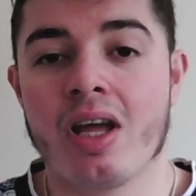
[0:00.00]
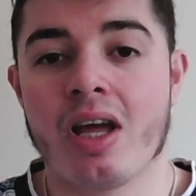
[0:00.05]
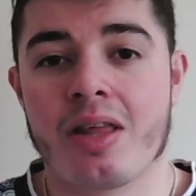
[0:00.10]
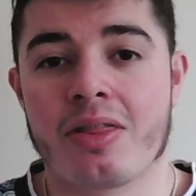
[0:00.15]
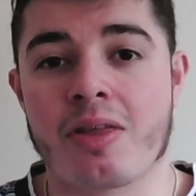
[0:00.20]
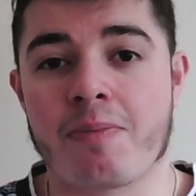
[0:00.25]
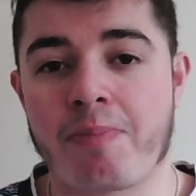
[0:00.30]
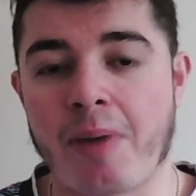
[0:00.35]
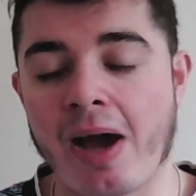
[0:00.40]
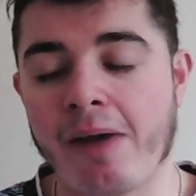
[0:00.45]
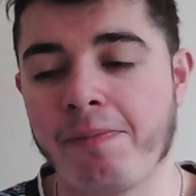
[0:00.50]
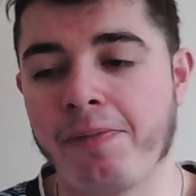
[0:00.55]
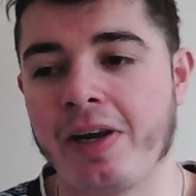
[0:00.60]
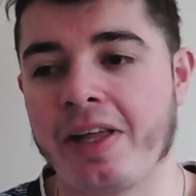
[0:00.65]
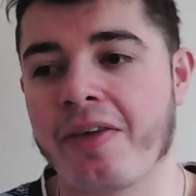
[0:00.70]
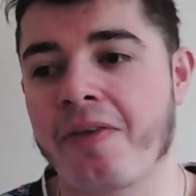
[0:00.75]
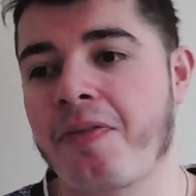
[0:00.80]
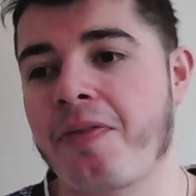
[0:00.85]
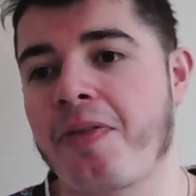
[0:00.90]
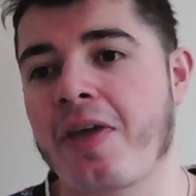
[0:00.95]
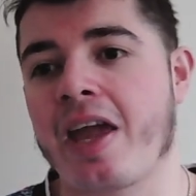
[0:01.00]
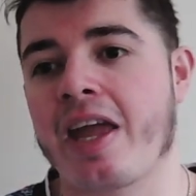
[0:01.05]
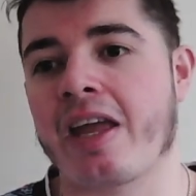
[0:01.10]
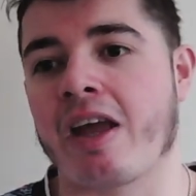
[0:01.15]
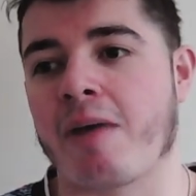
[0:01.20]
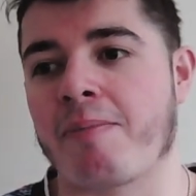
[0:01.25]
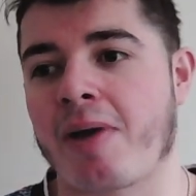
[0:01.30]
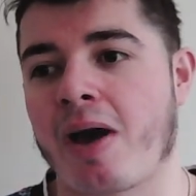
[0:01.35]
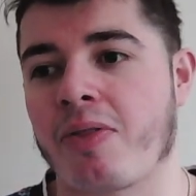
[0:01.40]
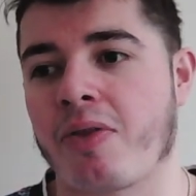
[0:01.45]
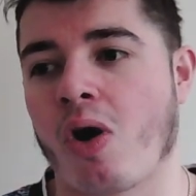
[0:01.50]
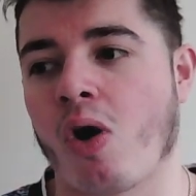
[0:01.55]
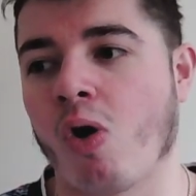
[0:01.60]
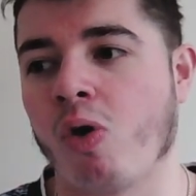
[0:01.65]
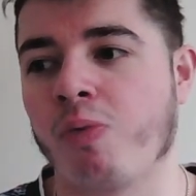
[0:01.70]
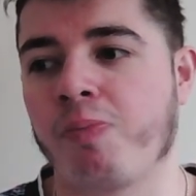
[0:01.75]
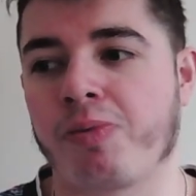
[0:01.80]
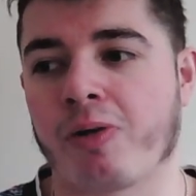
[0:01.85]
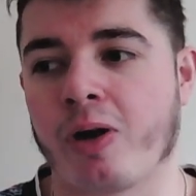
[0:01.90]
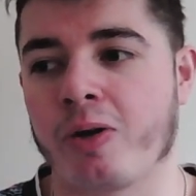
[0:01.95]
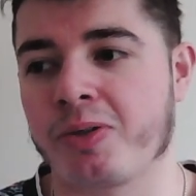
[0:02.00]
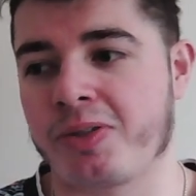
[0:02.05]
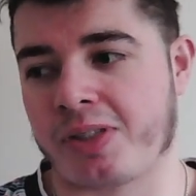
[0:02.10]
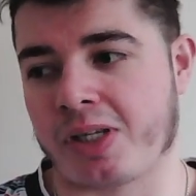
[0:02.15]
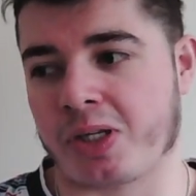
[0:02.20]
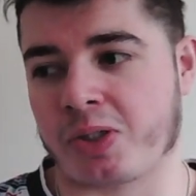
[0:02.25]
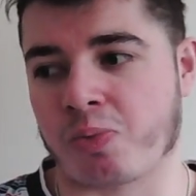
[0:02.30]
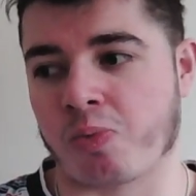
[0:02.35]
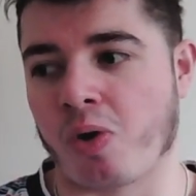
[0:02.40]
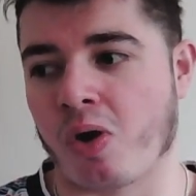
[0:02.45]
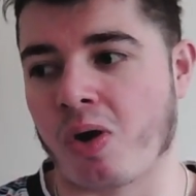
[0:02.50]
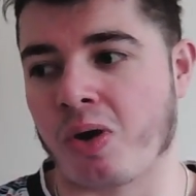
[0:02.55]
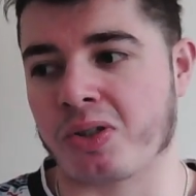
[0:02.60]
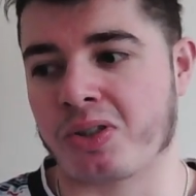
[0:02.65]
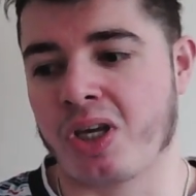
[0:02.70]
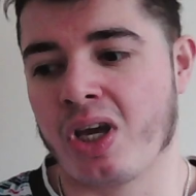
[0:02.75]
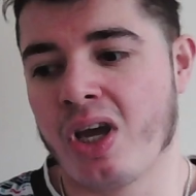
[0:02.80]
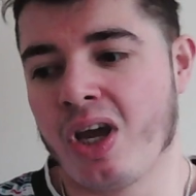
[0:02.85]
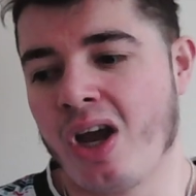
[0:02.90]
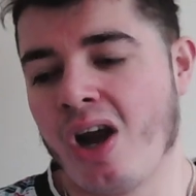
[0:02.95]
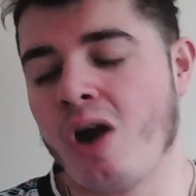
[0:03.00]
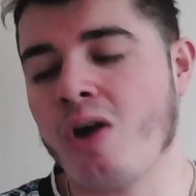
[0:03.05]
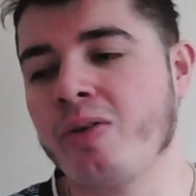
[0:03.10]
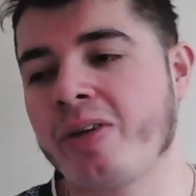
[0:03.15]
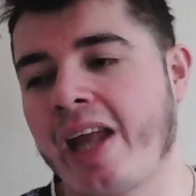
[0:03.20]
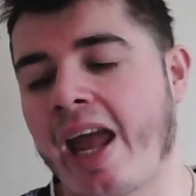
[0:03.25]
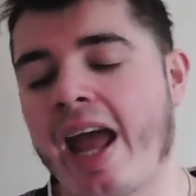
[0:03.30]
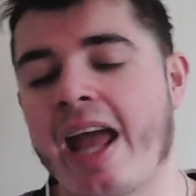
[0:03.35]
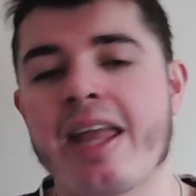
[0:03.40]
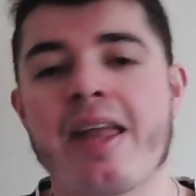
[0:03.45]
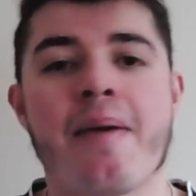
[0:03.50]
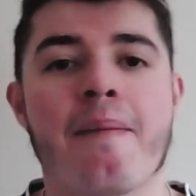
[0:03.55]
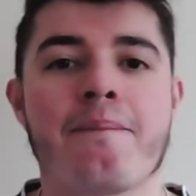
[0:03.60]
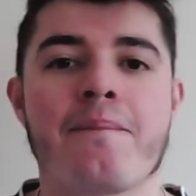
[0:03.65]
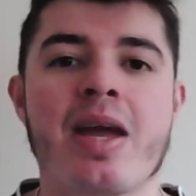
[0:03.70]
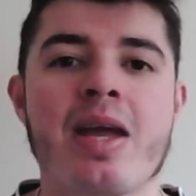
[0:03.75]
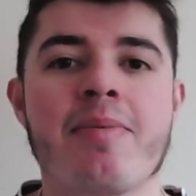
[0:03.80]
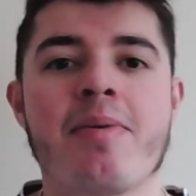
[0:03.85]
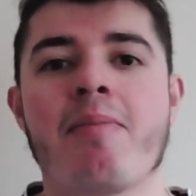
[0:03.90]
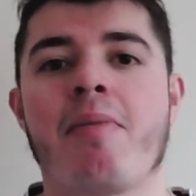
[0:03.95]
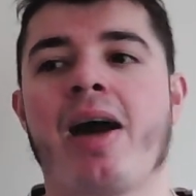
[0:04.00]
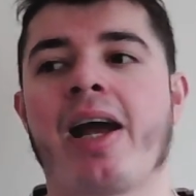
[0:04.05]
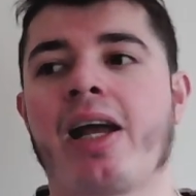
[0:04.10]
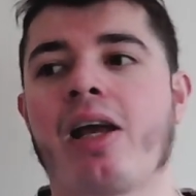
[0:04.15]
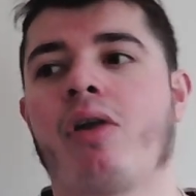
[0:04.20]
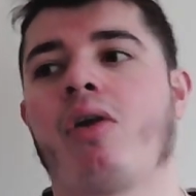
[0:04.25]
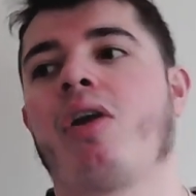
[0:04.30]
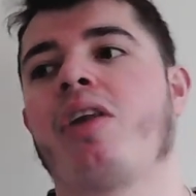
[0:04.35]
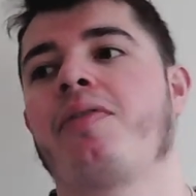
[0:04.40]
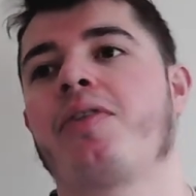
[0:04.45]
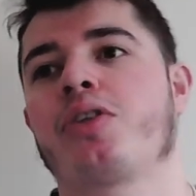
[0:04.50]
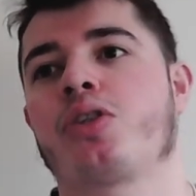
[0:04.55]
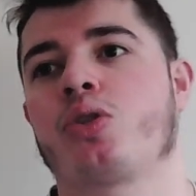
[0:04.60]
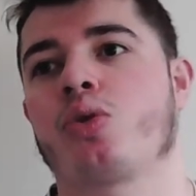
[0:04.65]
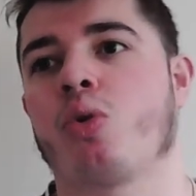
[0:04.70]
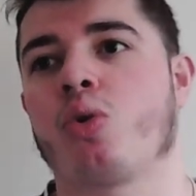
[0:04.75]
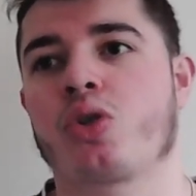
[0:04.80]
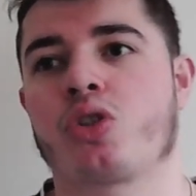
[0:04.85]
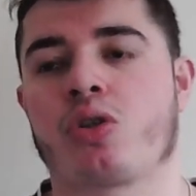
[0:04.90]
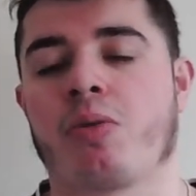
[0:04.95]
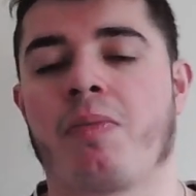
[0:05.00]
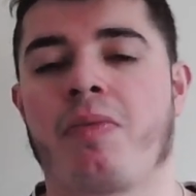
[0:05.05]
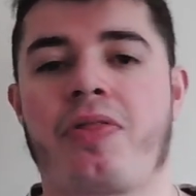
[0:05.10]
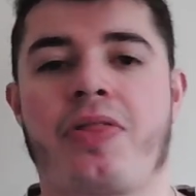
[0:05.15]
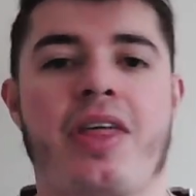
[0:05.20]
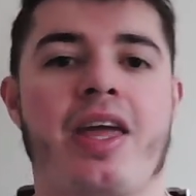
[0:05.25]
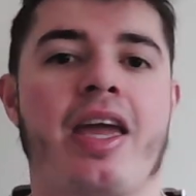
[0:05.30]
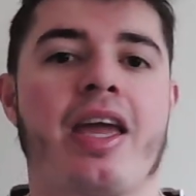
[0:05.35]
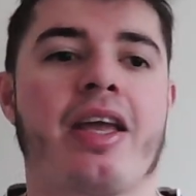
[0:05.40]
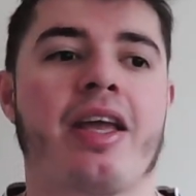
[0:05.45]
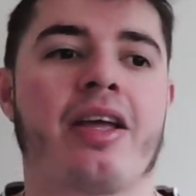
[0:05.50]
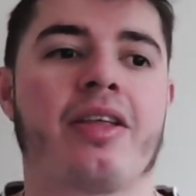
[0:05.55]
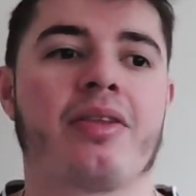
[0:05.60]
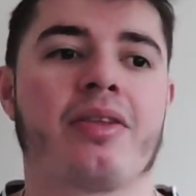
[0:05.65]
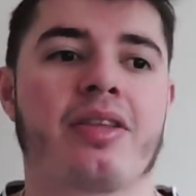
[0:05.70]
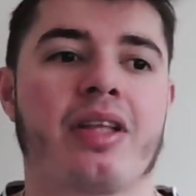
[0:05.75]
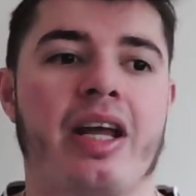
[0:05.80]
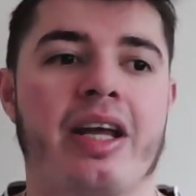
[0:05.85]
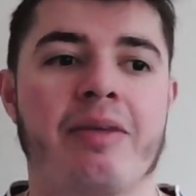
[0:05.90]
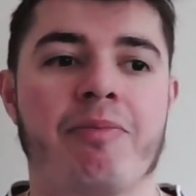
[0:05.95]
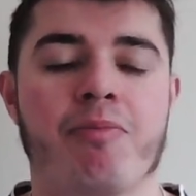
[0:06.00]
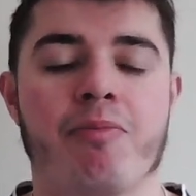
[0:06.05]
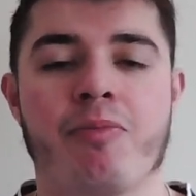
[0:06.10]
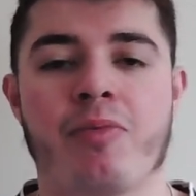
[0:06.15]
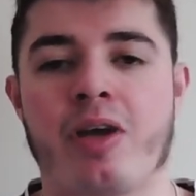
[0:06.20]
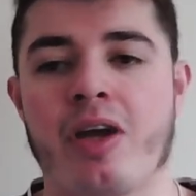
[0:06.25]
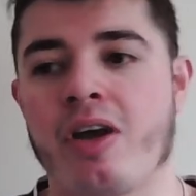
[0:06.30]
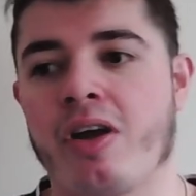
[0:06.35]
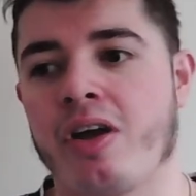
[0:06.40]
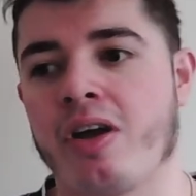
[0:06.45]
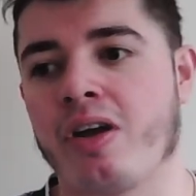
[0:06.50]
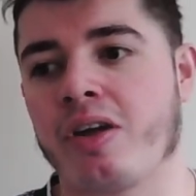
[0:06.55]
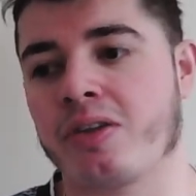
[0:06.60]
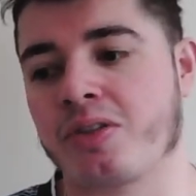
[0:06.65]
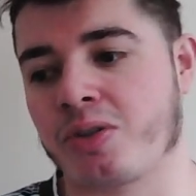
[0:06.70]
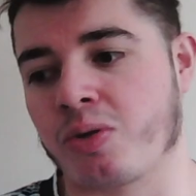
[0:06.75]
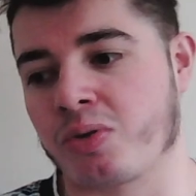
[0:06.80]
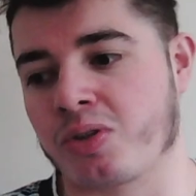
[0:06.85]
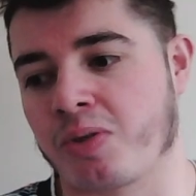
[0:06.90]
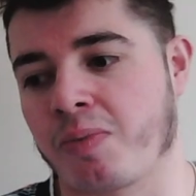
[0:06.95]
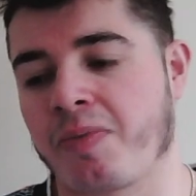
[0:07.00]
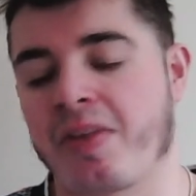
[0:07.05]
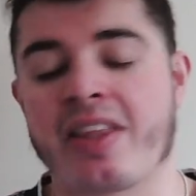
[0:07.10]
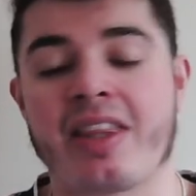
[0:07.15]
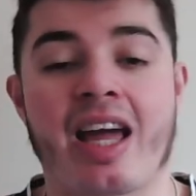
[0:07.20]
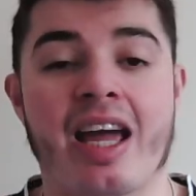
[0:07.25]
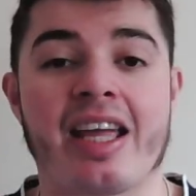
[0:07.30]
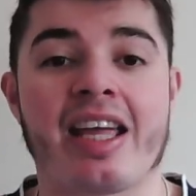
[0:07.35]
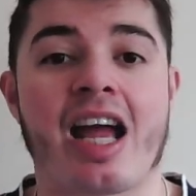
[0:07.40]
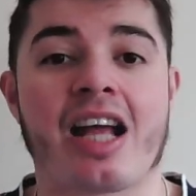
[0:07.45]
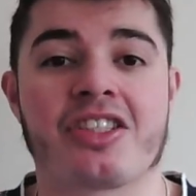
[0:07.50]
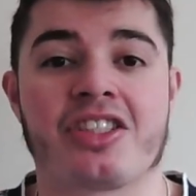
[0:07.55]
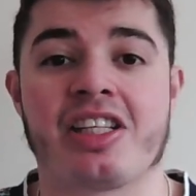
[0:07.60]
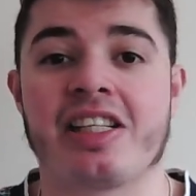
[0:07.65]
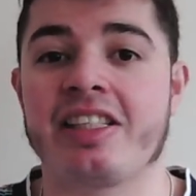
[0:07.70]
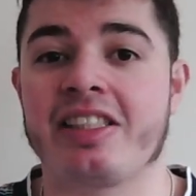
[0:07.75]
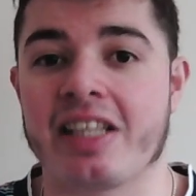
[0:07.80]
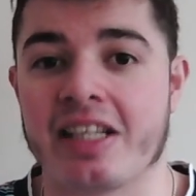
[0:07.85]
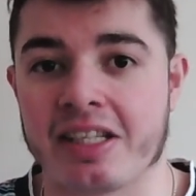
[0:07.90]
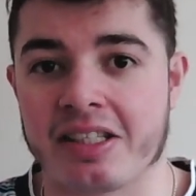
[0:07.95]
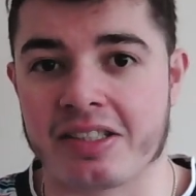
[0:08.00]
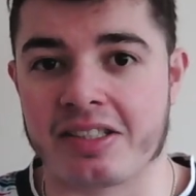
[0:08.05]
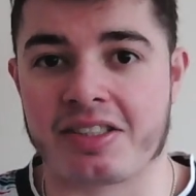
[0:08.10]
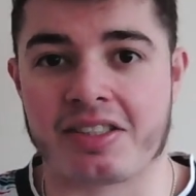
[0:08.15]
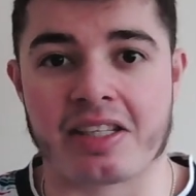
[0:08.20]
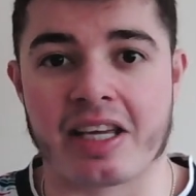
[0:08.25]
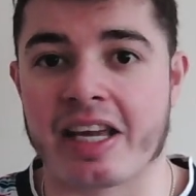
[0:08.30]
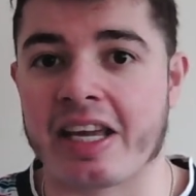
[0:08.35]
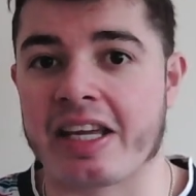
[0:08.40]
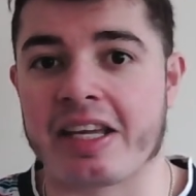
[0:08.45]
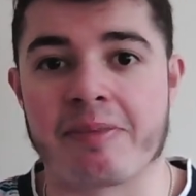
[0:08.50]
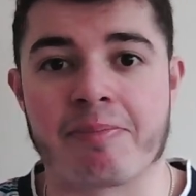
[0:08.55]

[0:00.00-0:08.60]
The baffling thing about the whole process was, okay, maybe Michael Oliver saw something that he actually didn't see.